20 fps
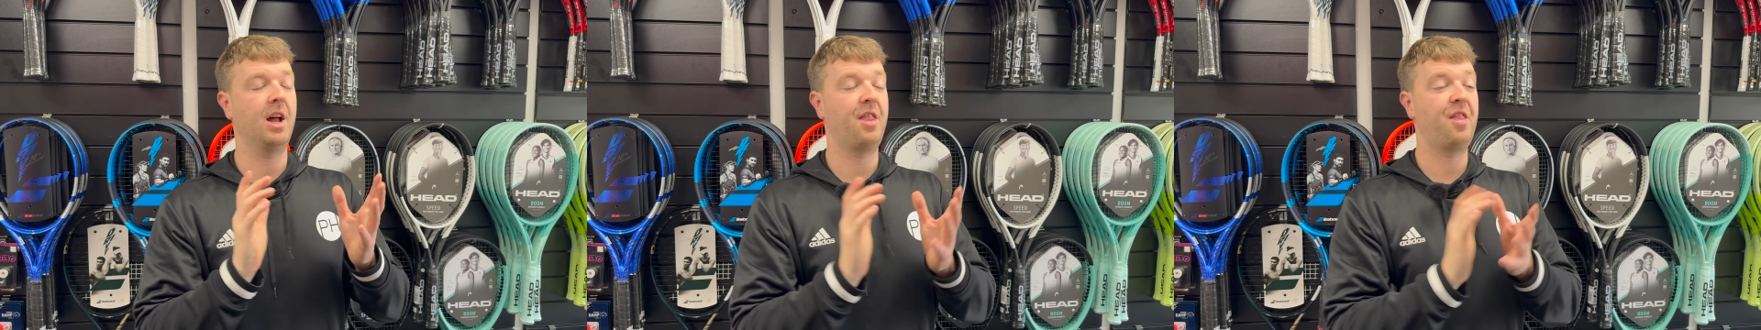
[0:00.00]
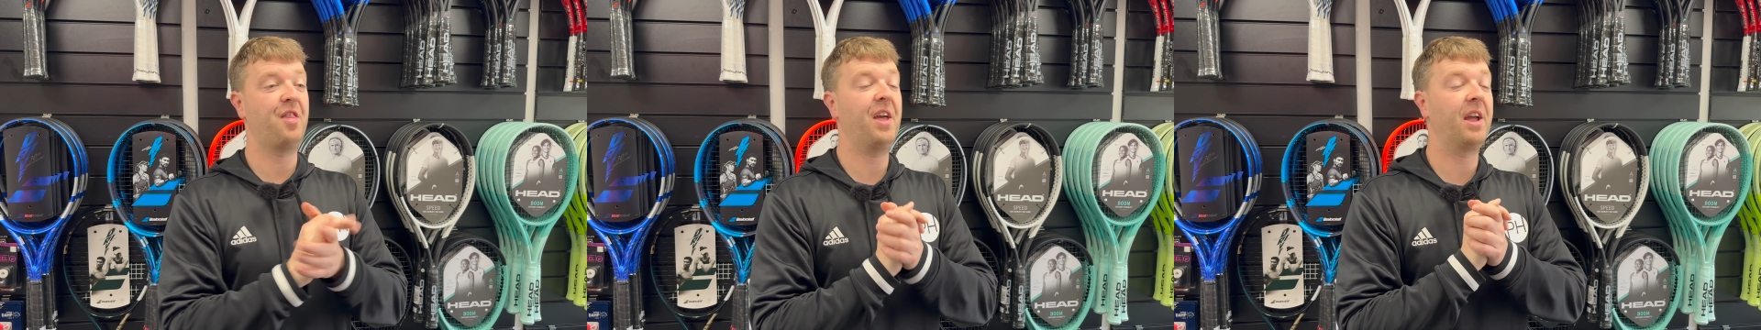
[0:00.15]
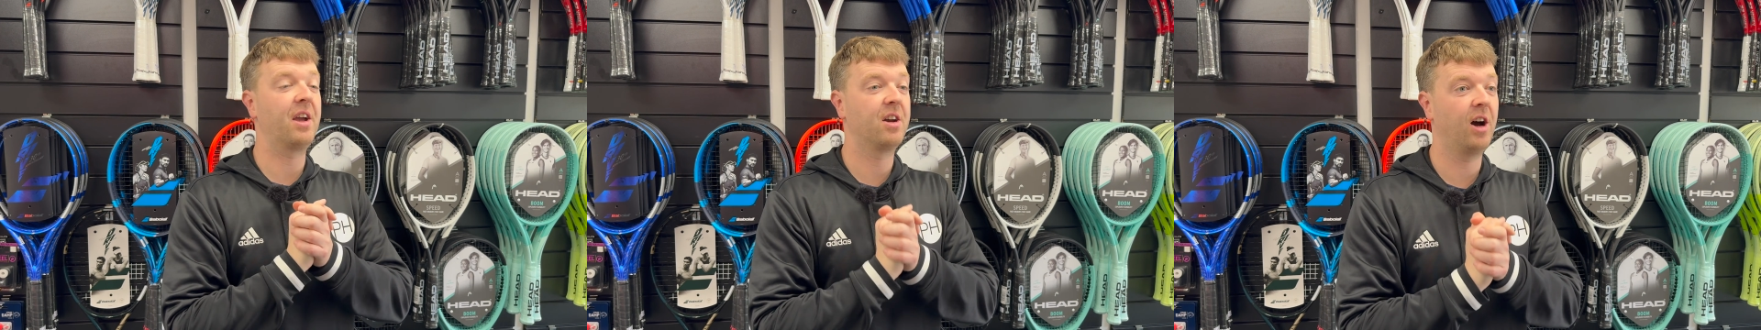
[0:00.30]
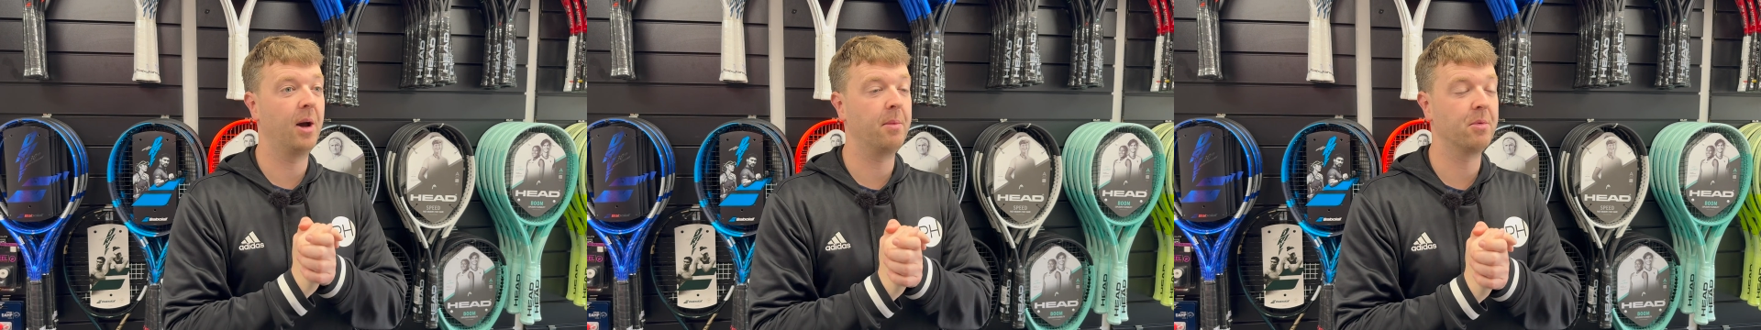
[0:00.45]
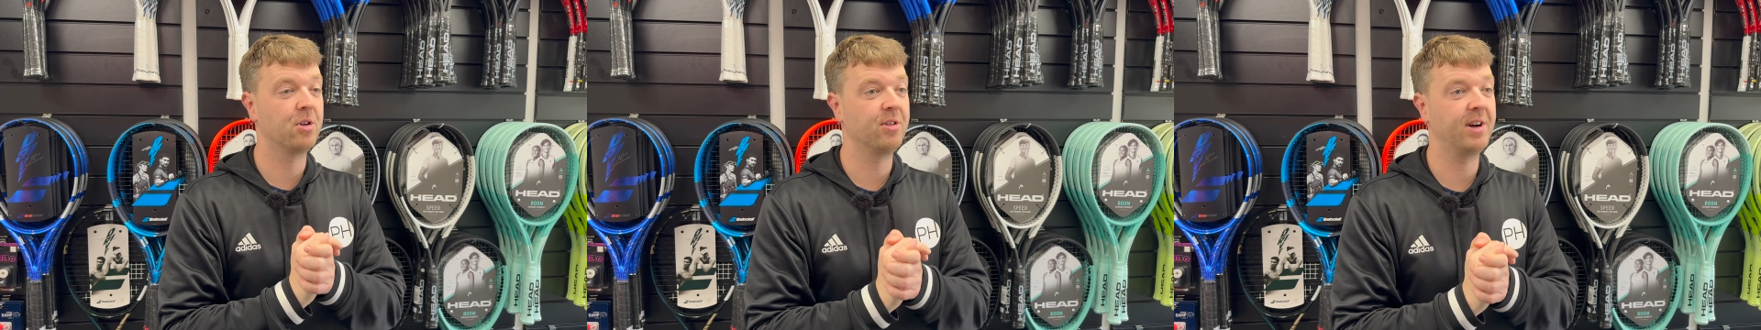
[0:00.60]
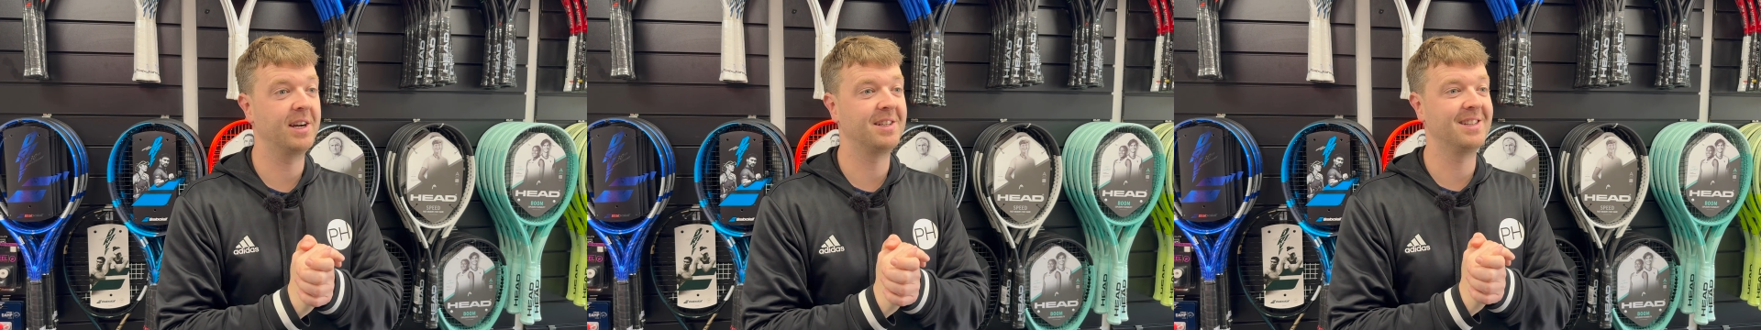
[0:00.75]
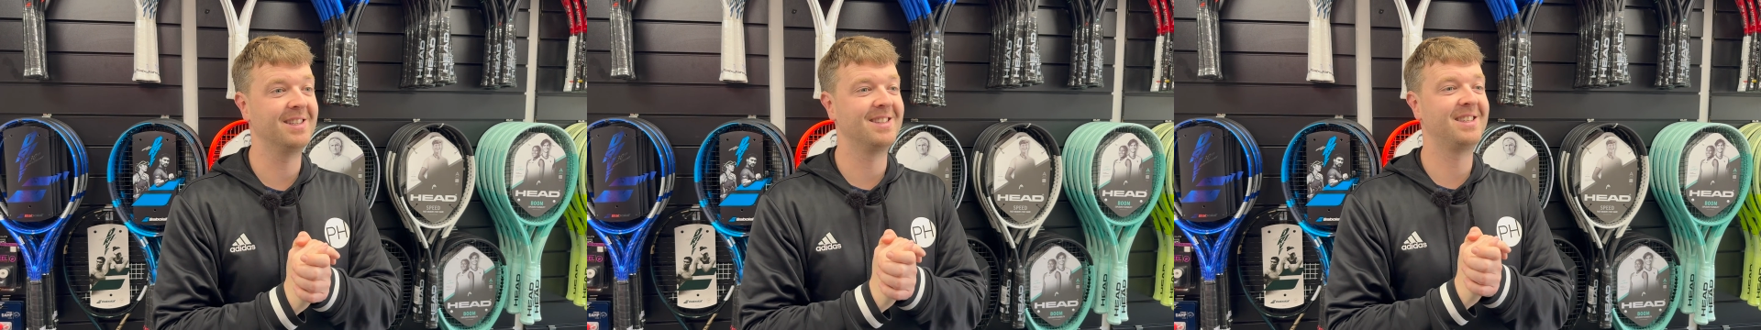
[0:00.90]
think I'm
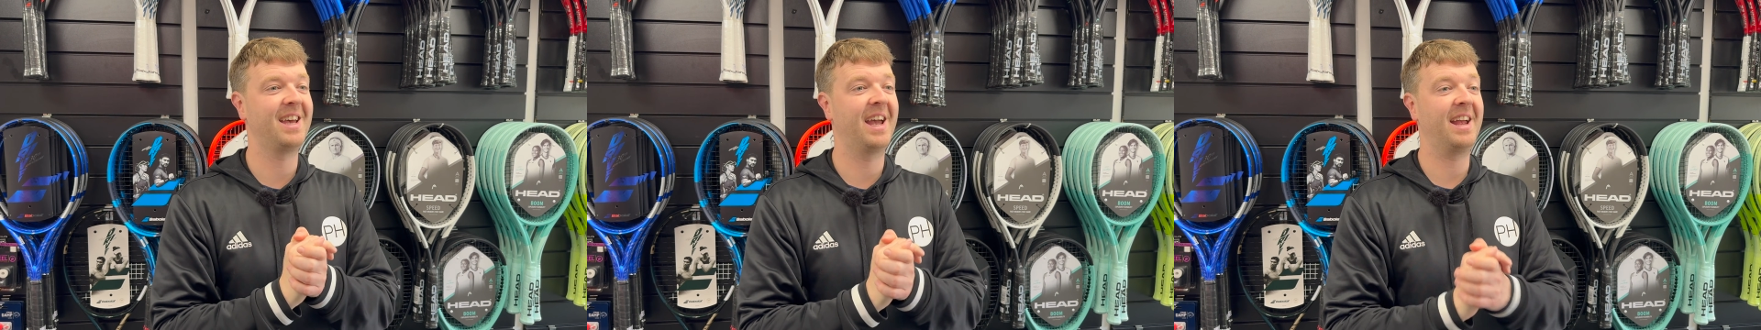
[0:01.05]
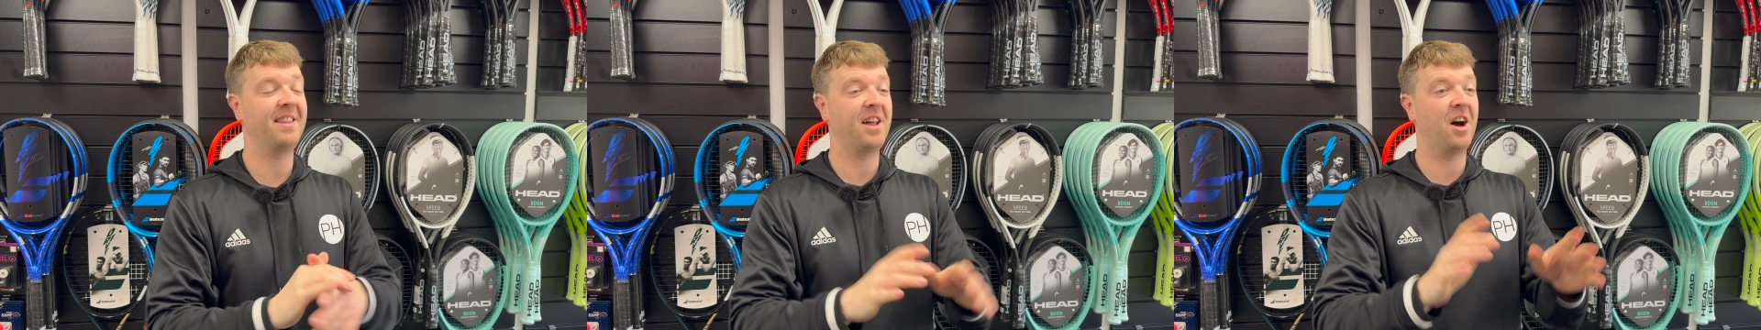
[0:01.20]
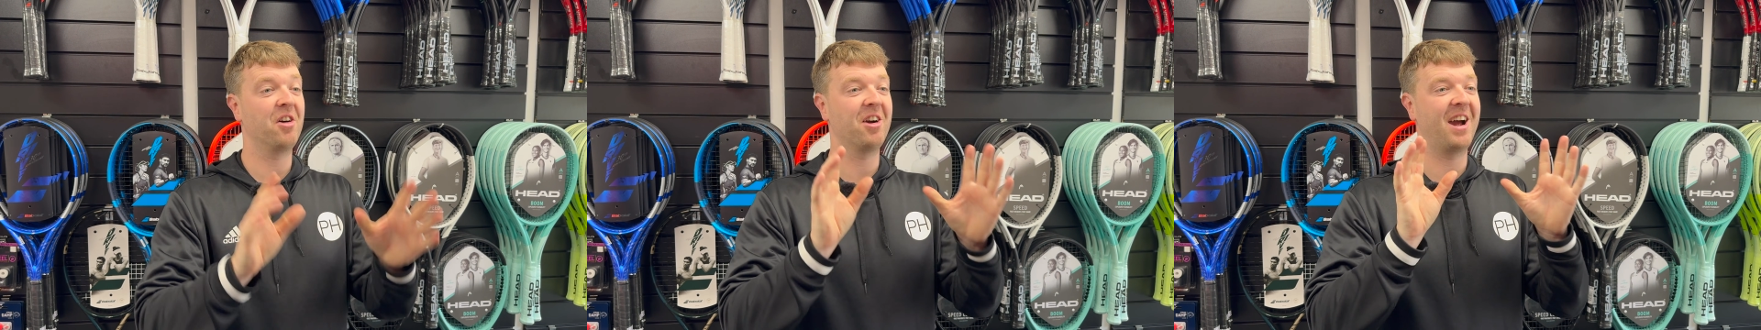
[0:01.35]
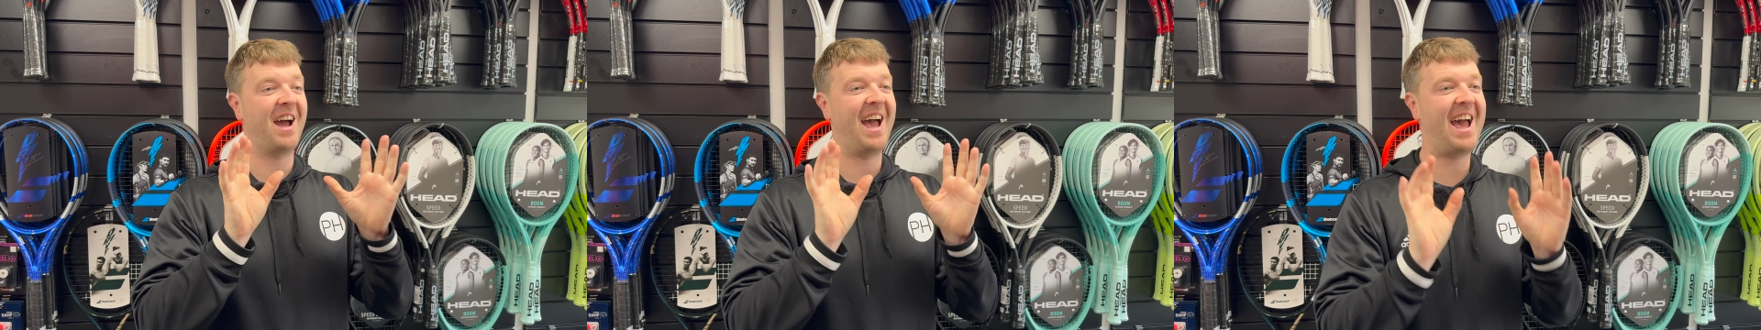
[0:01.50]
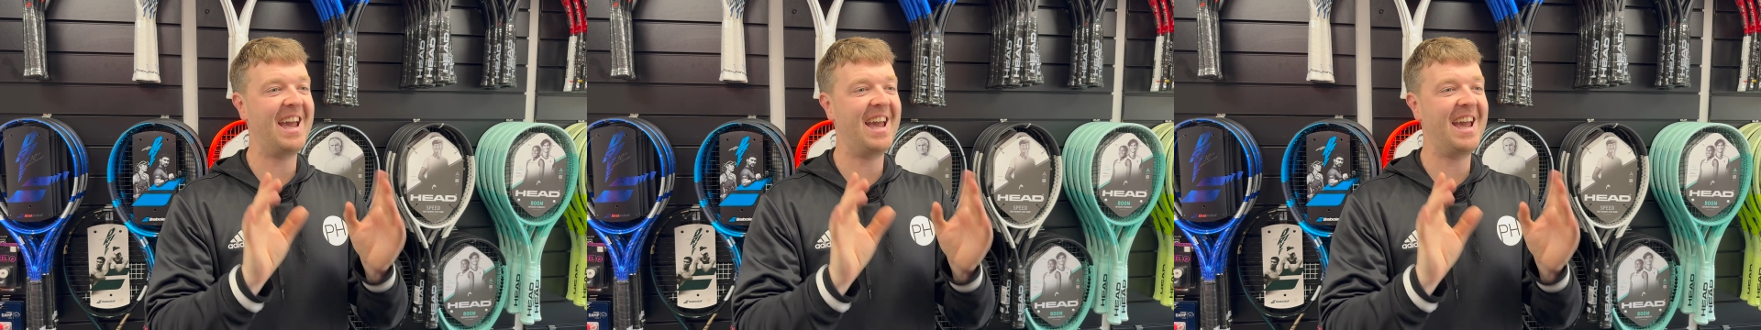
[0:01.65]
correct in saying there are